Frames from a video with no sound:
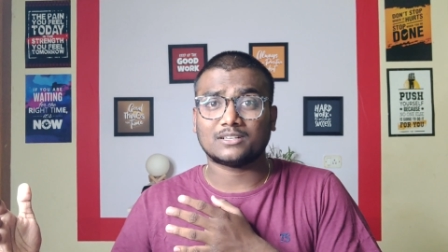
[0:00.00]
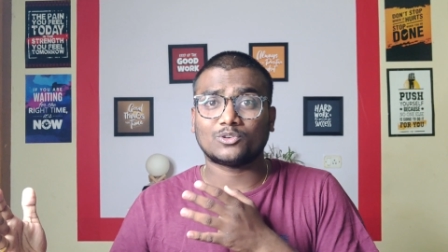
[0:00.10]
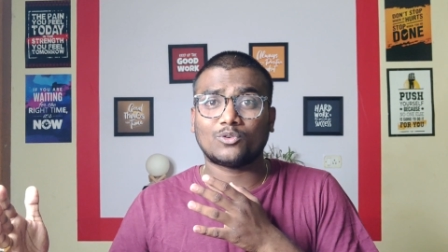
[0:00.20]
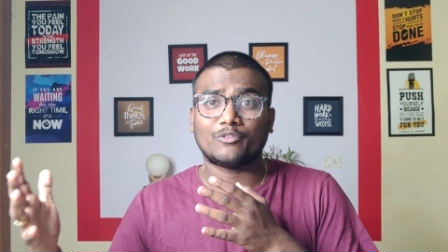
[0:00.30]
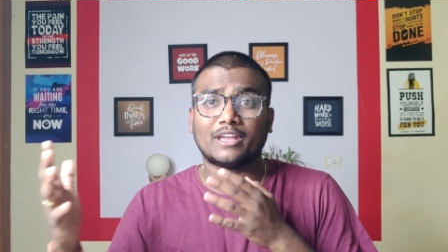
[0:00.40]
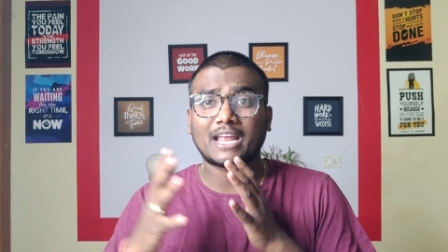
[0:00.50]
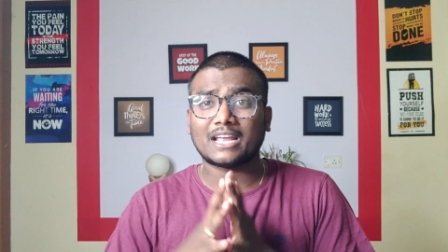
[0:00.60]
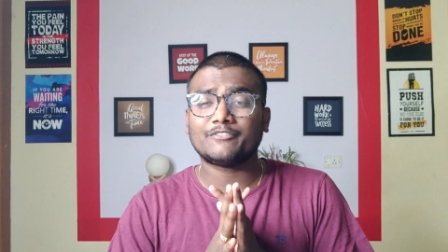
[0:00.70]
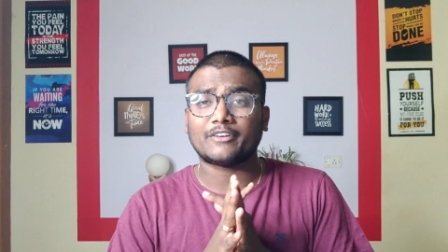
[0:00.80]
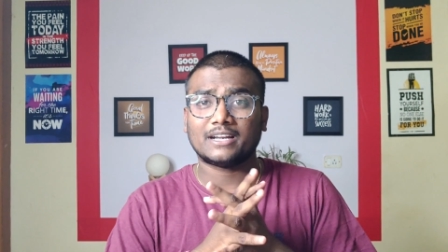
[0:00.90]
so where I
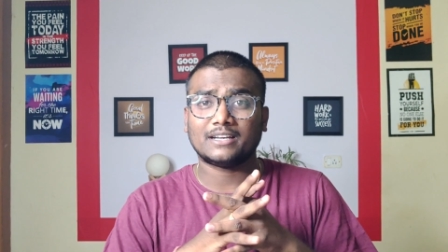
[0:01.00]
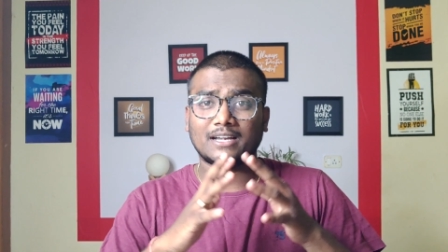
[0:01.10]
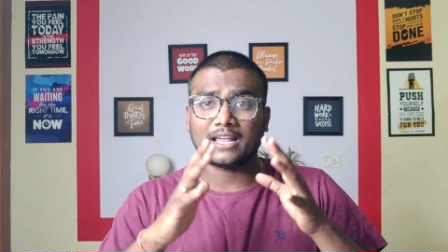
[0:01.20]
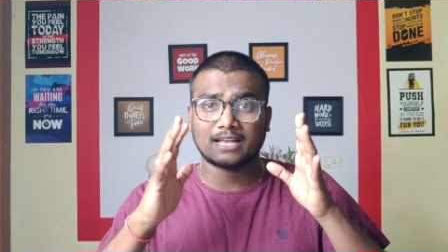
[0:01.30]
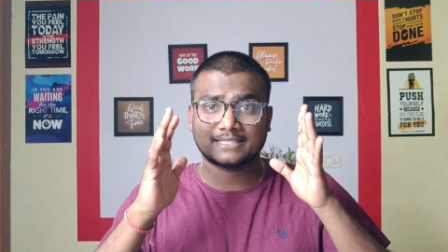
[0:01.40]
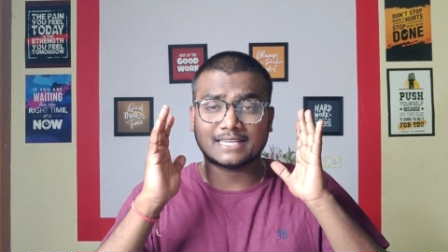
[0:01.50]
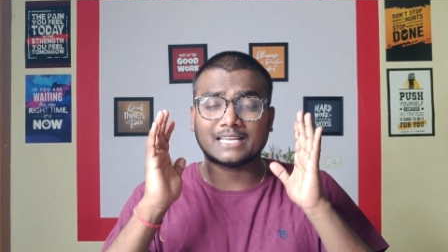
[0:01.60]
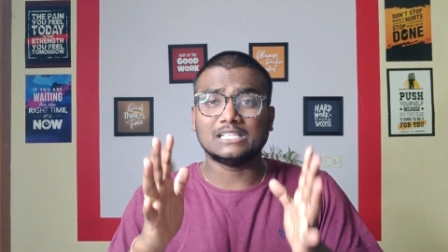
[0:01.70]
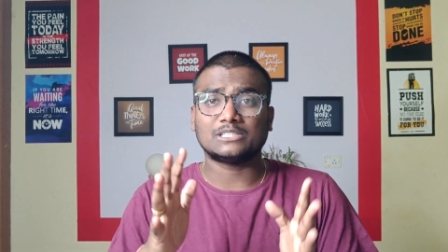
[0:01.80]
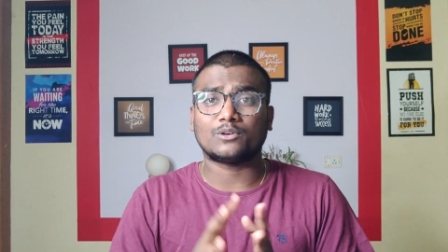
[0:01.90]
can find a
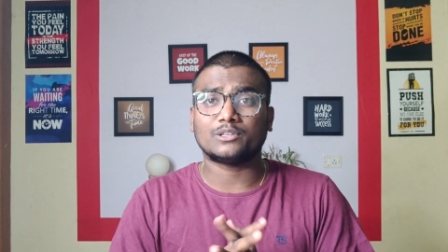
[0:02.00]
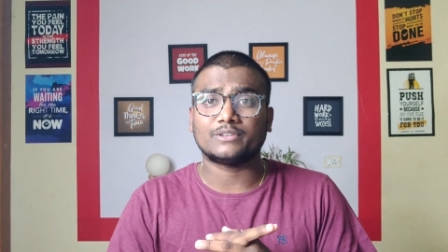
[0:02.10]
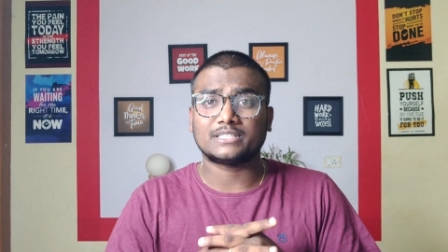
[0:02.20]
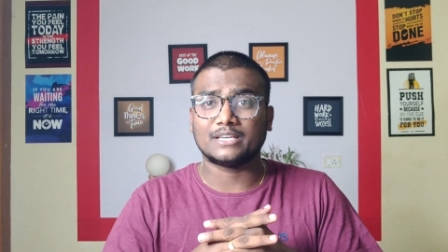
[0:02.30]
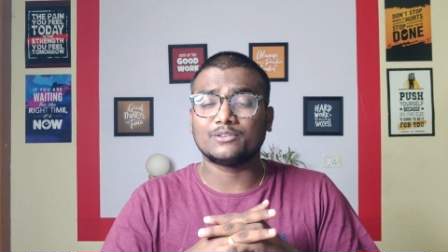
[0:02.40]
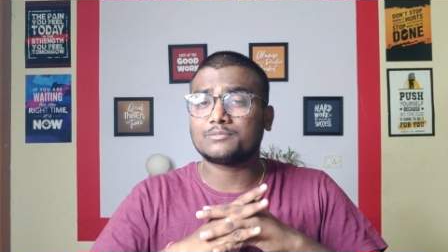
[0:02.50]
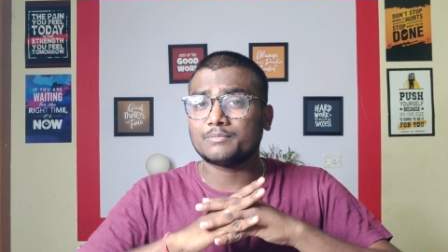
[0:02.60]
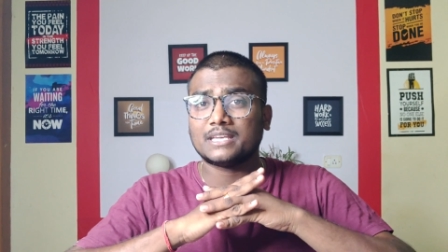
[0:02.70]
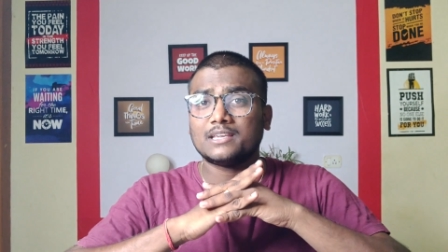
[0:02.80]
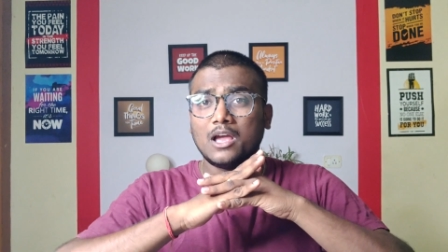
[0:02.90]
single source which gives
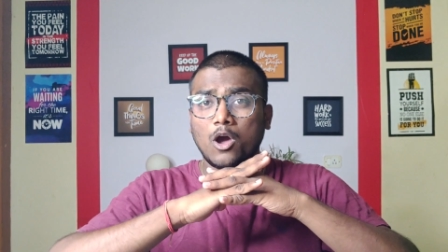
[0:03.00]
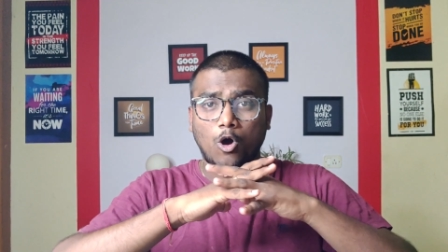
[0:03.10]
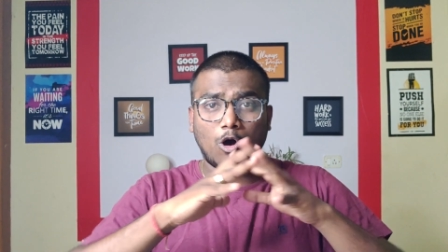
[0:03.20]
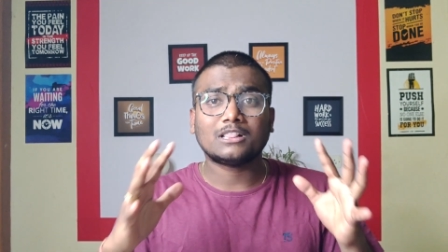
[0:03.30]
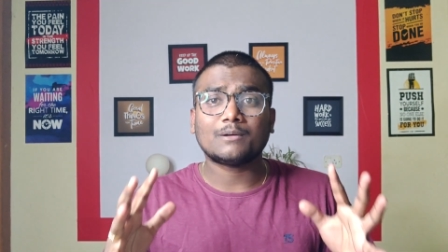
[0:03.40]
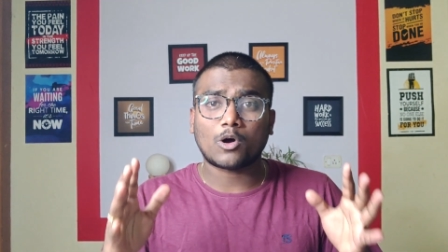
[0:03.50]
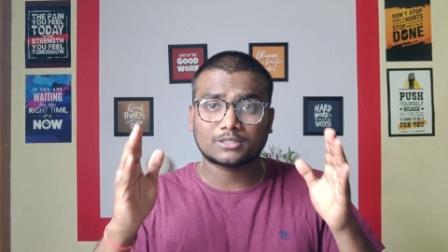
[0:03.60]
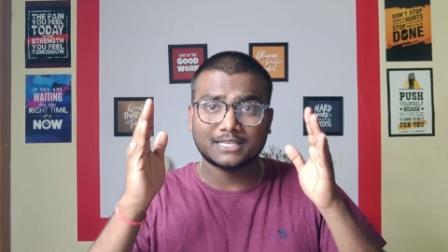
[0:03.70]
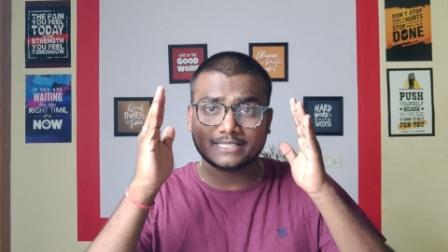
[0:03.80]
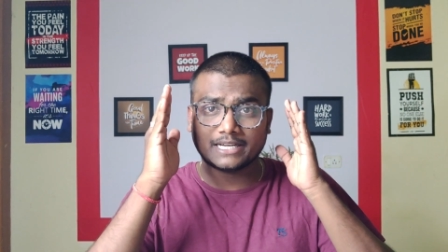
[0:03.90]
me all the
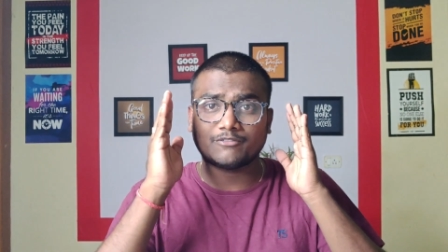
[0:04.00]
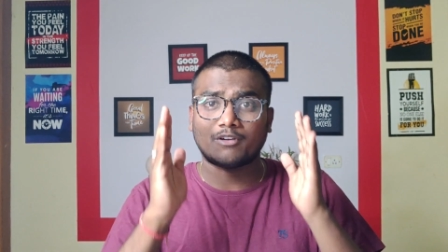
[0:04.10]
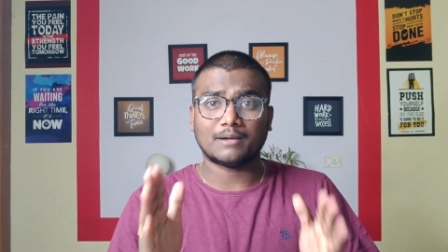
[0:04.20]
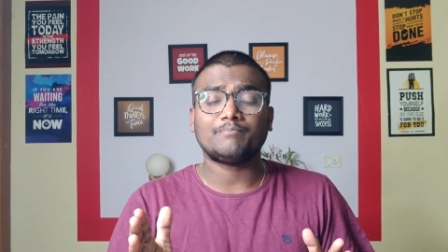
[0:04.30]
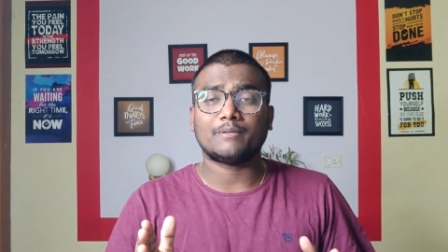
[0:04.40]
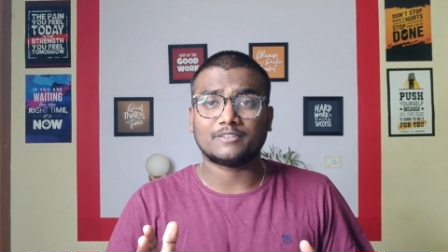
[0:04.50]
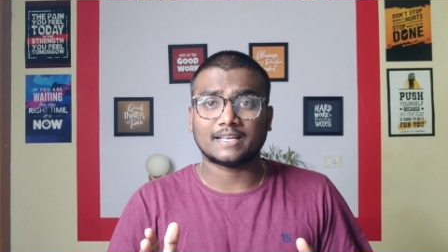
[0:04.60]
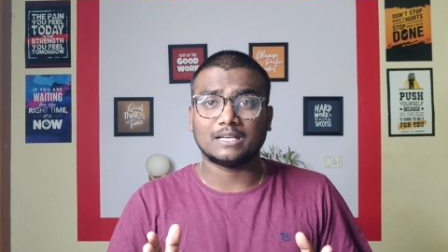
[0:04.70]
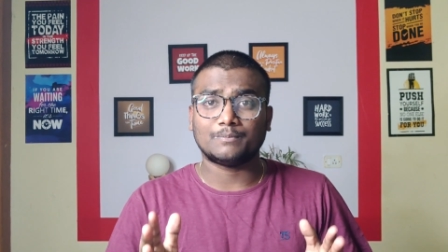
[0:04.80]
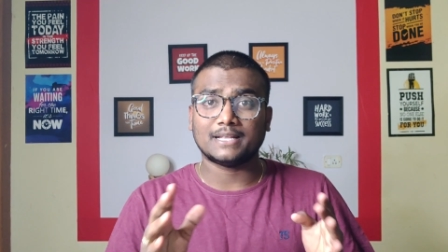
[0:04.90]
mock tests at one
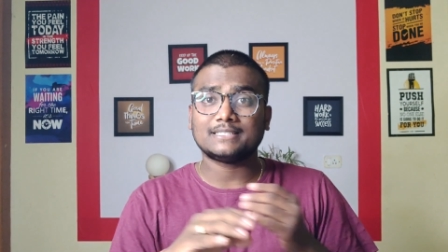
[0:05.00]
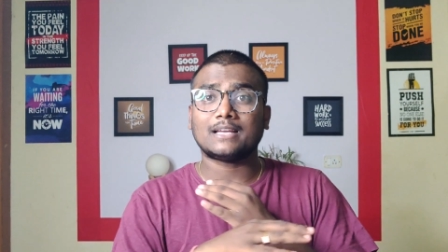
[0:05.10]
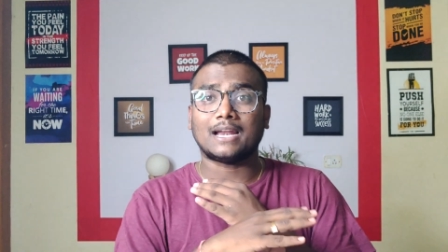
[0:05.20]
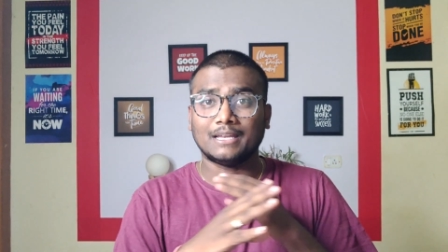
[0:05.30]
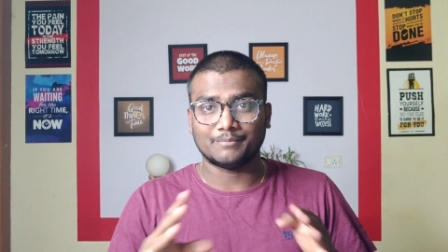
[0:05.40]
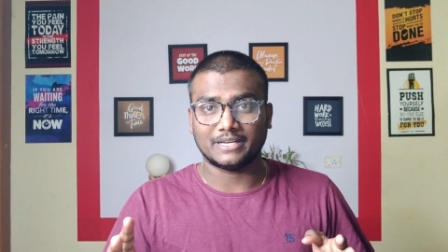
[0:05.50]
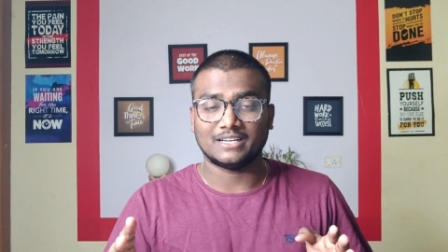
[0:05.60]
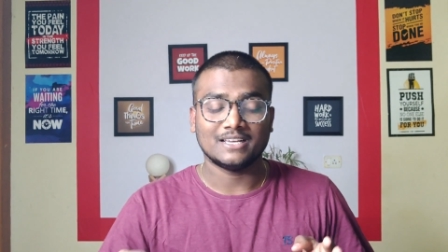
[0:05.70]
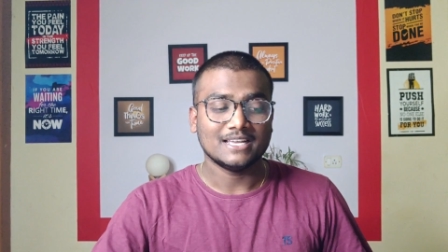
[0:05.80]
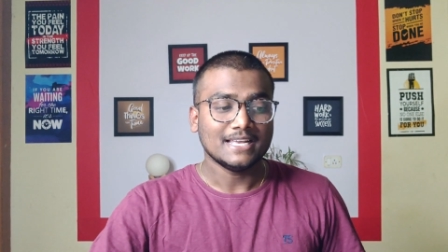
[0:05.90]
single place unlimited.